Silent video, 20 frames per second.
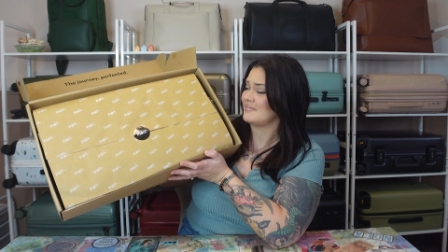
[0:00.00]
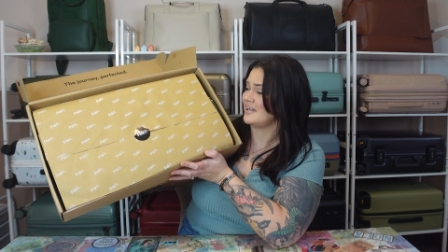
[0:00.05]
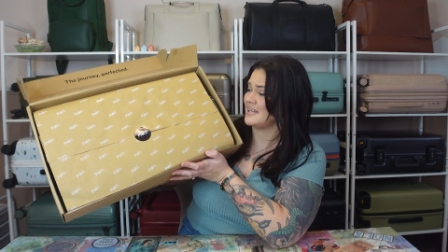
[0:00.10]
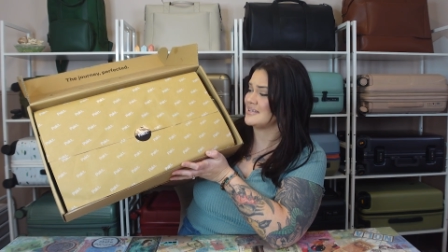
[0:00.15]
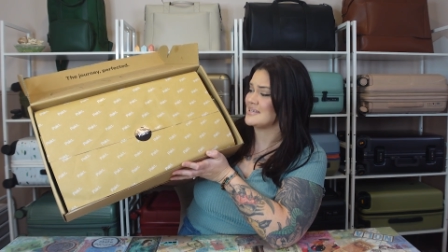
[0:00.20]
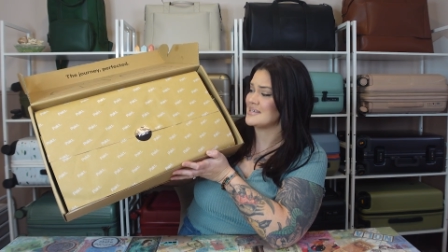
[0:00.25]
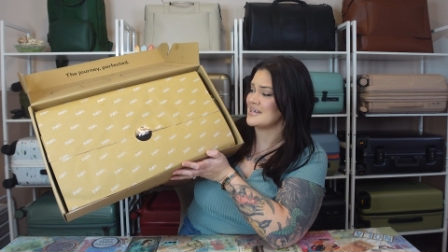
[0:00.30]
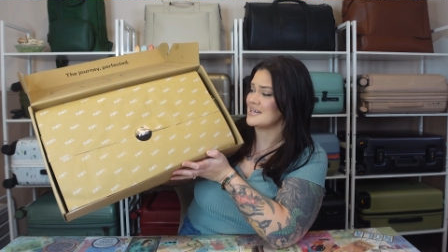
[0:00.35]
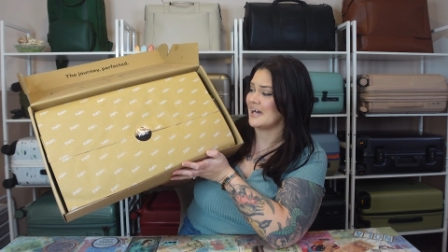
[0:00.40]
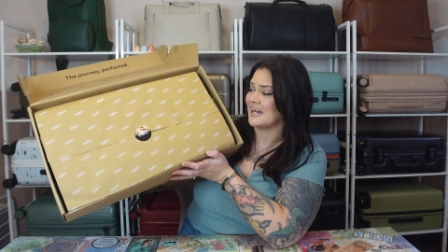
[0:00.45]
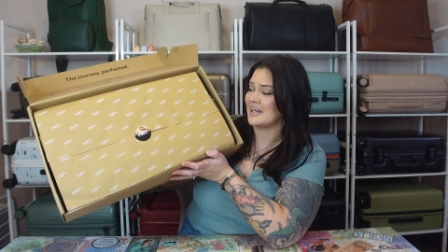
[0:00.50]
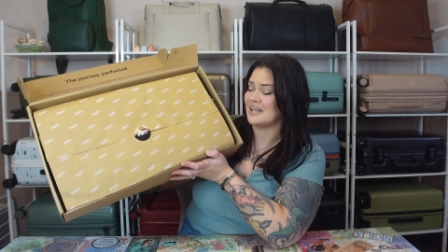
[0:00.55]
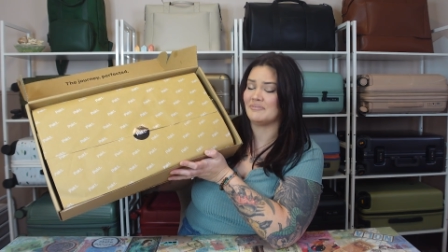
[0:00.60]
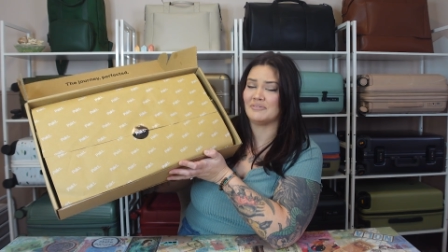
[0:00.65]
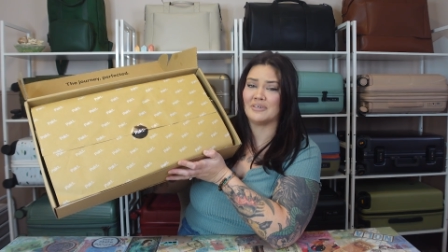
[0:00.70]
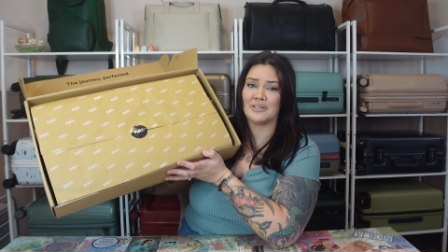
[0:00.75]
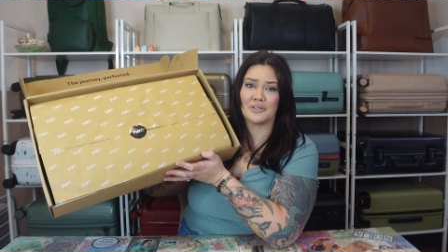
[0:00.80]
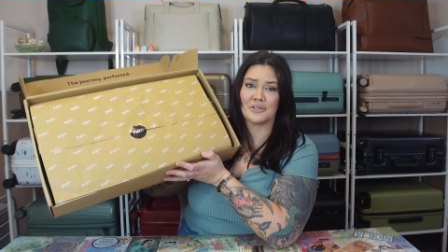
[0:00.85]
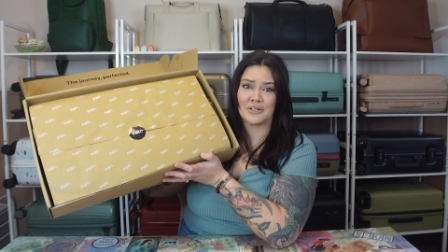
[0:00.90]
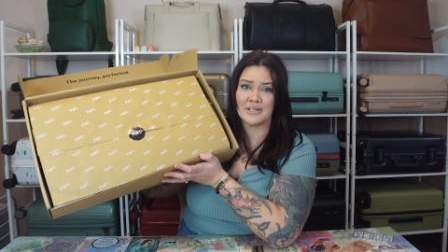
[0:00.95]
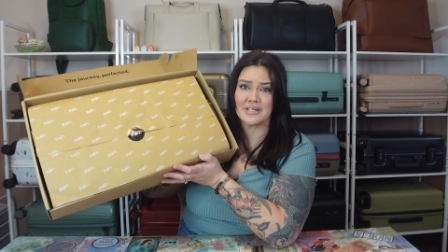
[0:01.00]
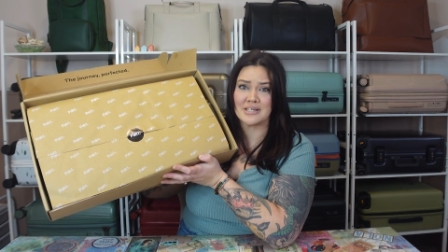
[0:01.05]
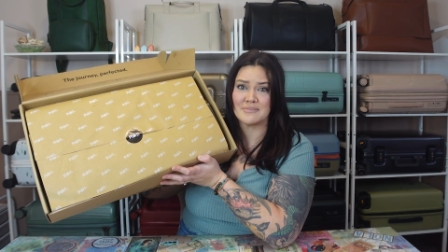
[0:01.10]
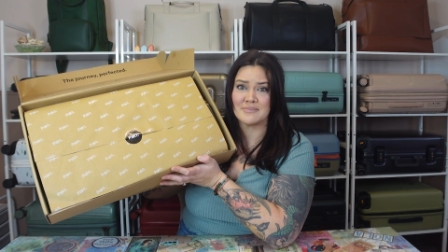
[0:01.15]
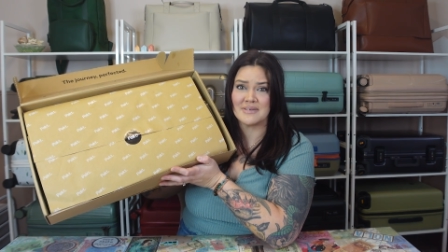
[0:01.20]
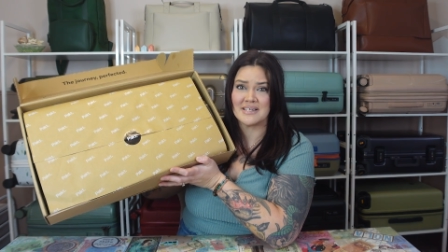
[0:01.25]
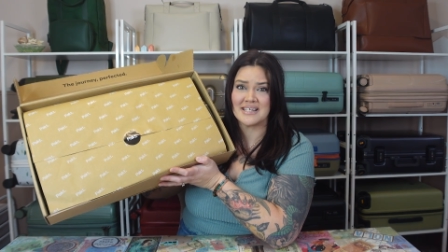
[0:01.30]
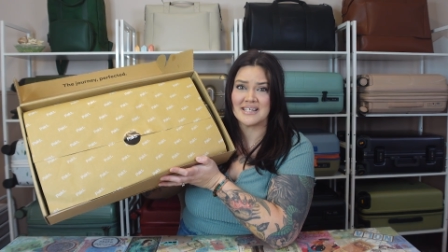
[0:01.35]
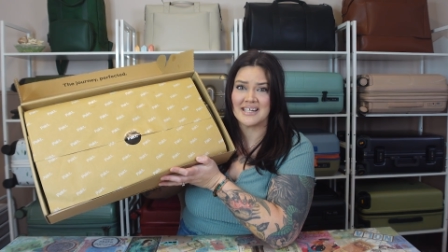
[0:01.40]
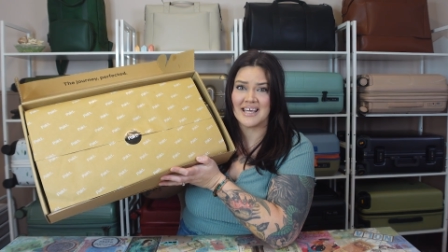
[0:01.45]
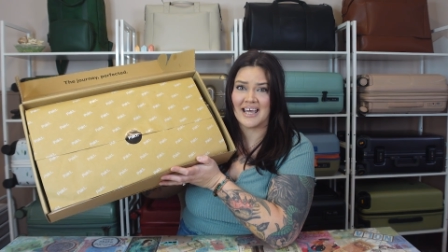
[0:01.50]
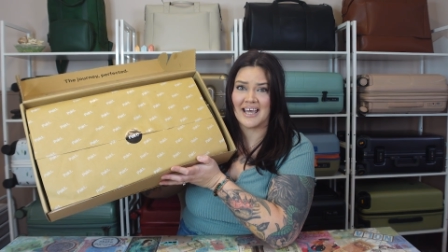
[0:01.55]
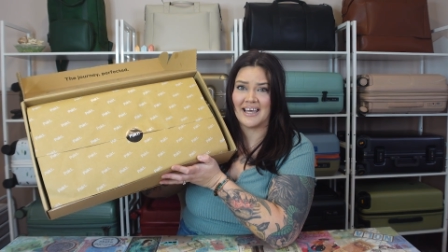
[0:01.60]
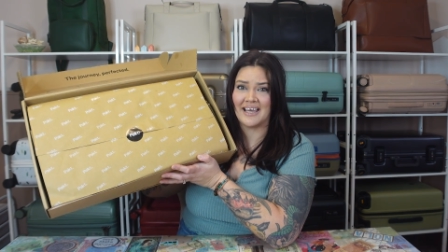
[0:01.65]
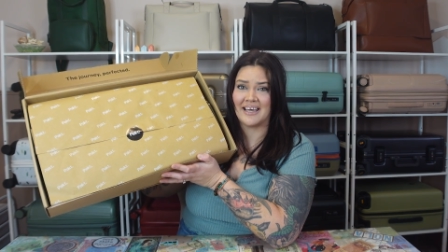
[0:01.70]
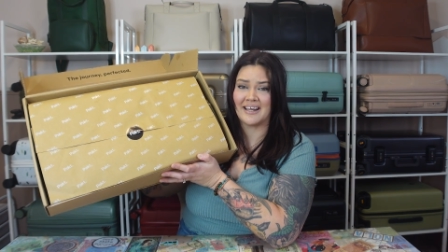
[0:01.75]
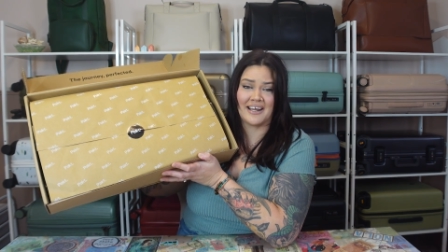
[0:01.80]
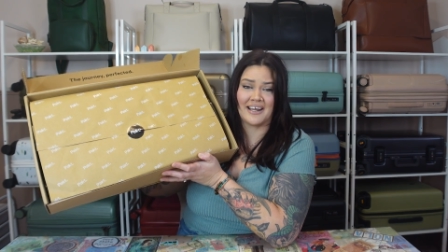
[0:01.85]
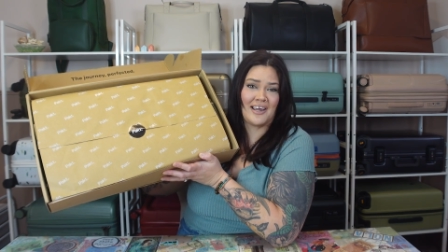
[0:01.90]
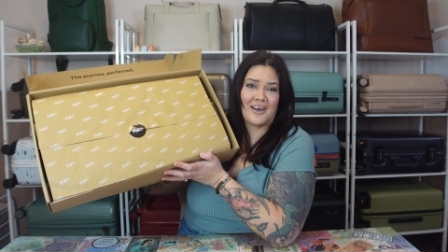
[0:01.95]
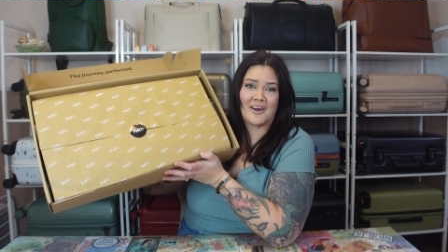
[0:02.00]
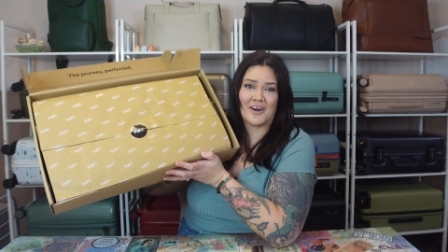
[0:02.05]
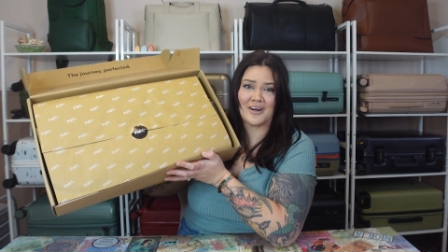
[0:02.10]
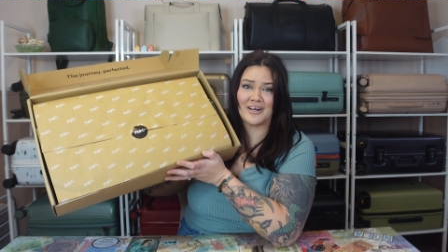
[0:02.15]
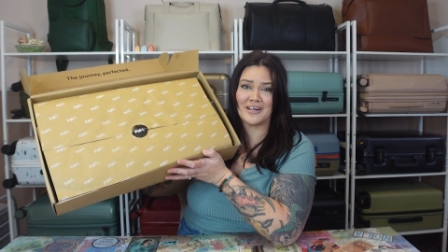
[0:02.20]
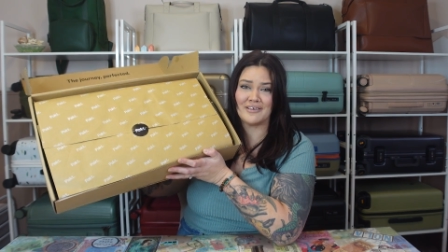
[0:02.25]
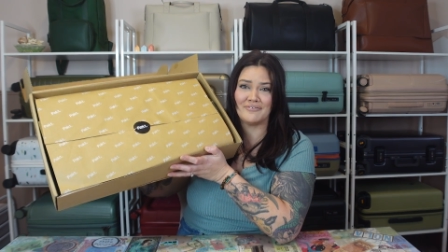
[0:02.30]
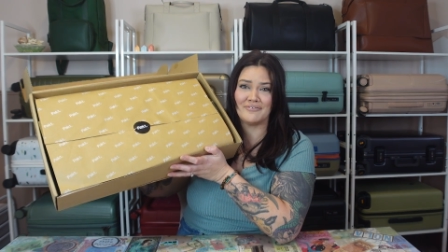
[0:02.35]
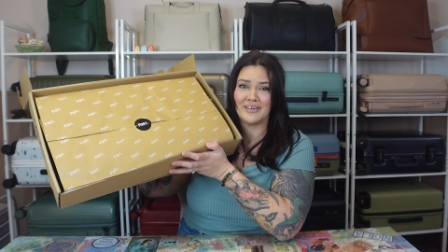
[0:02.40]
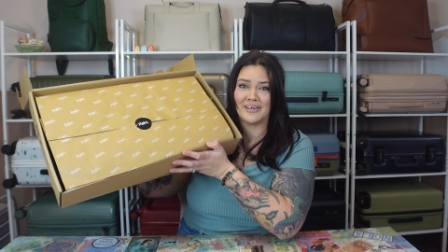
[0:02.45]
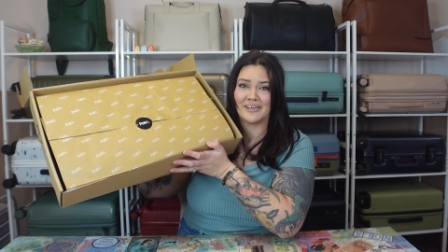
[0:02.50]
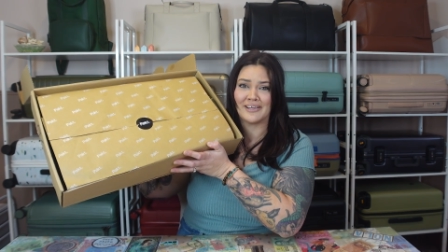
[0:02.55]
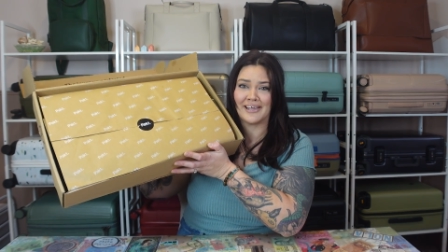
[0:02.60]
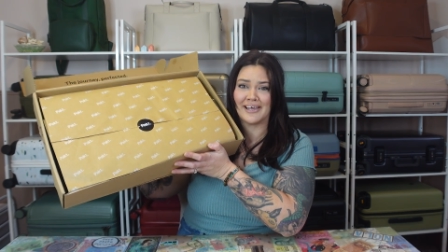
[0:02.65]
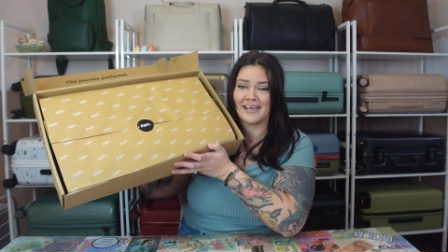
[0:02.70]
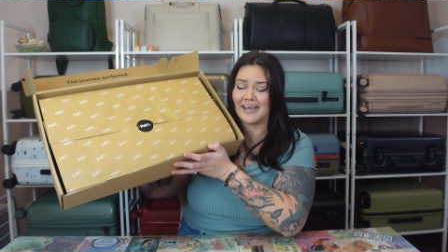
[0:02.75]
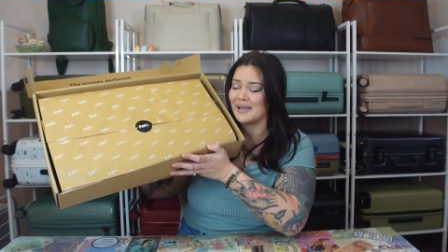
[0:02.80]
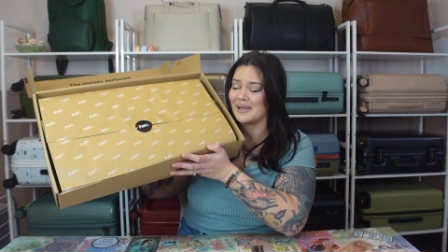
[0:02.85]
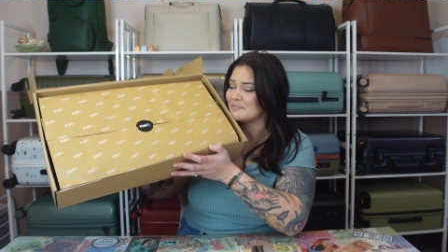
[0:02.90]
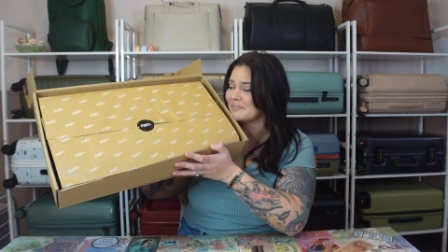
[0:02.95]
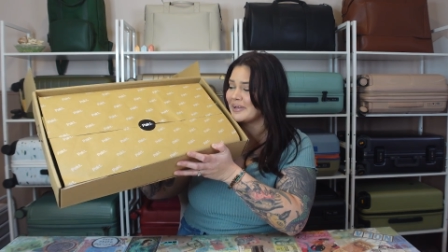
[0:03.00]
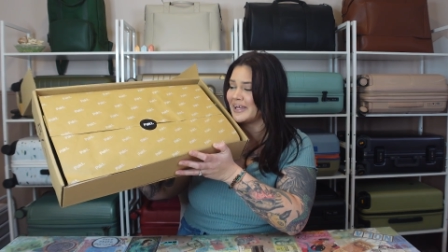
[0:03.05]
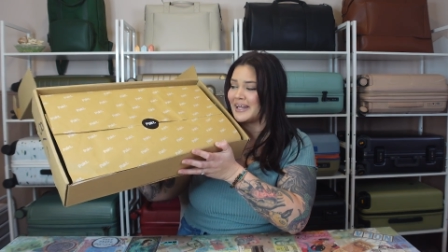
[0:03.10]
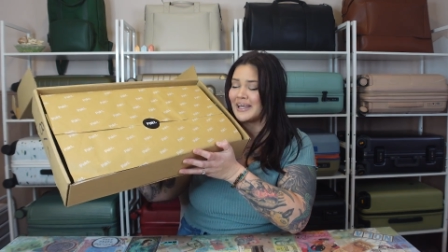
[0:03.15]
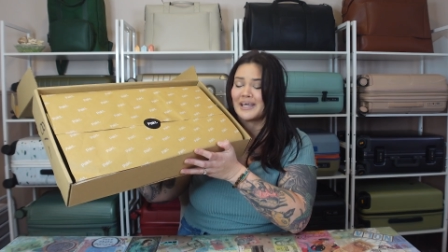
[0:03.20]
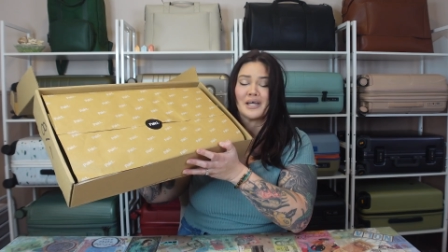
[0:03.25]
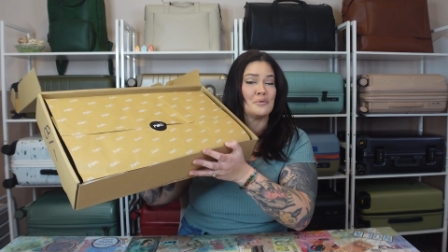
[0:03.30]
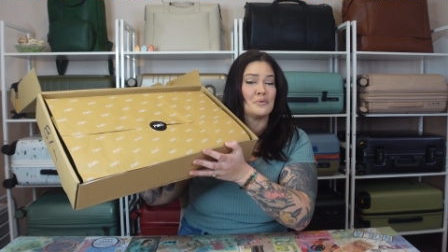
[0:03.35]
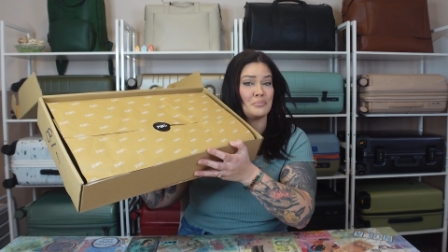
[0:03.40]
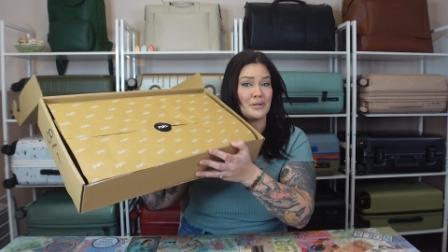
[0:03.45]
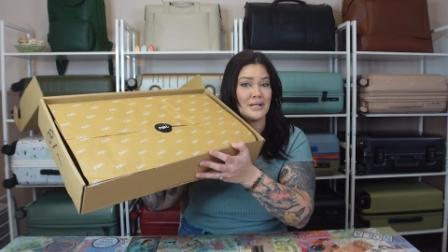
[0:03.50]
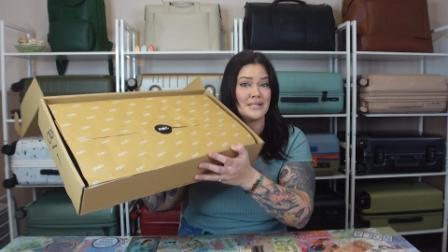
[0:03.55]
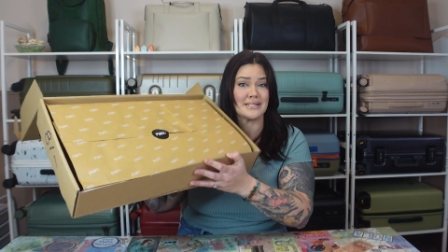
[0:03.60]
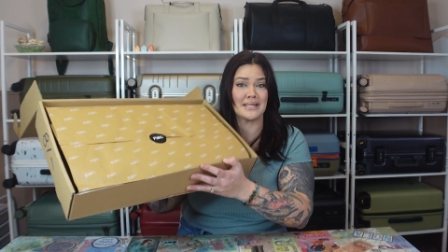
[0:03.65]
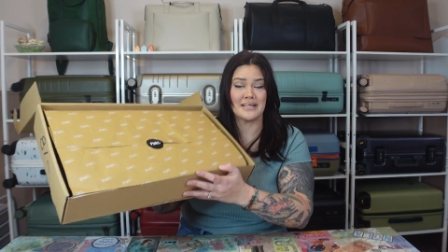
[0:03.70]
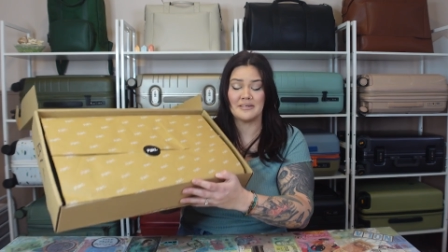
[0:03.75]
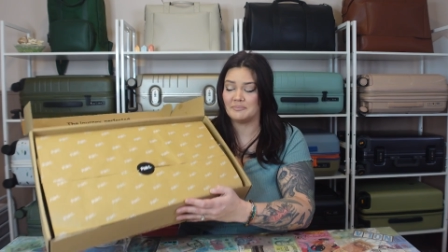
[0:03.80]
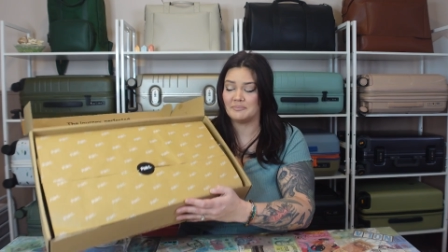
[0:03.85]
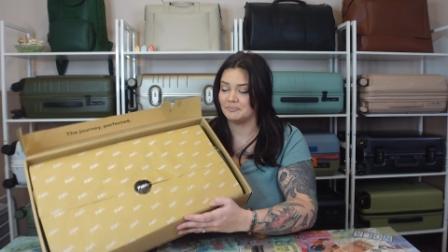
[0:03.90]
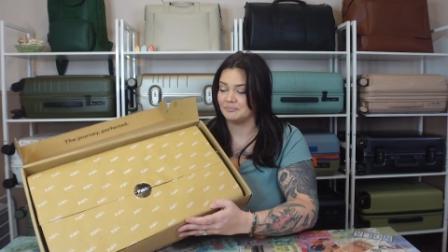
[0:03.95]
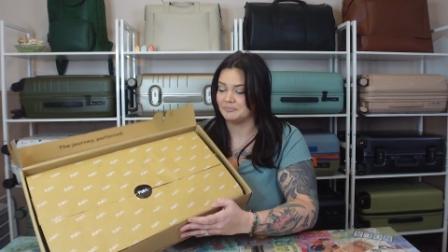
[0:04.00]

It's not even Christmas yet, and I already feel like I'm getting a present.